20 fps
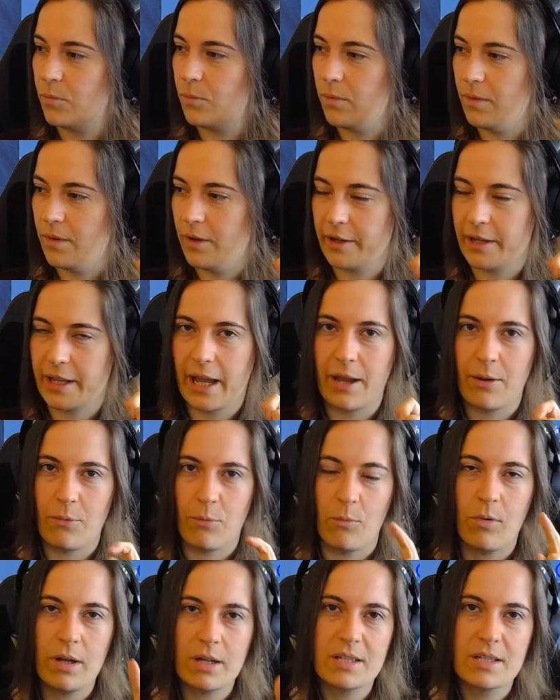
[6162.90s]
Okay,
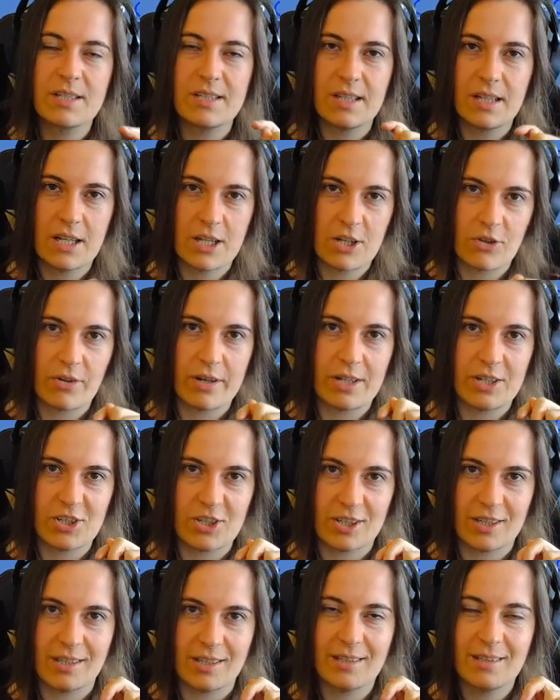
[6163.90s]
what sea
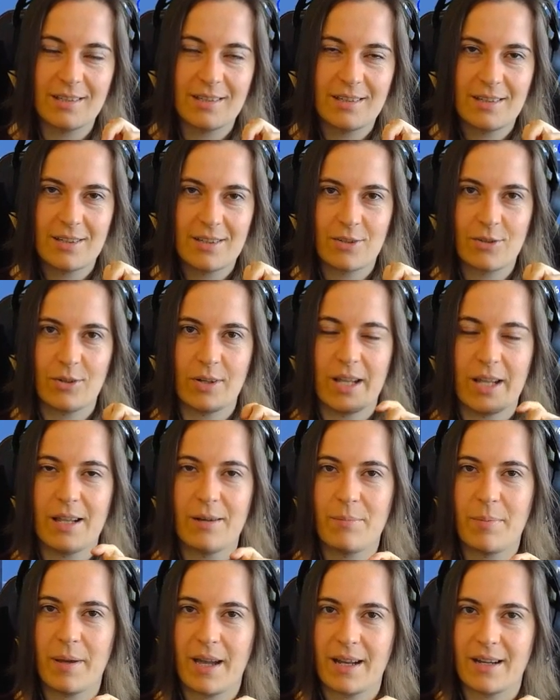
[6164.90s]
creature could head
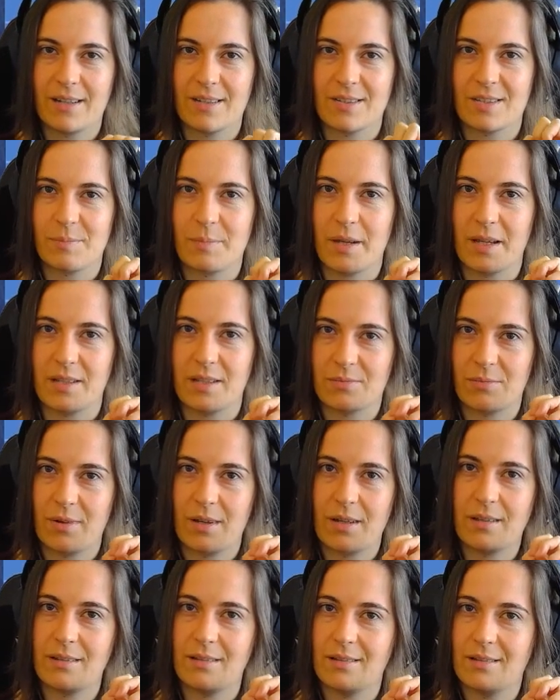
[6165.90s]
pat a space whale?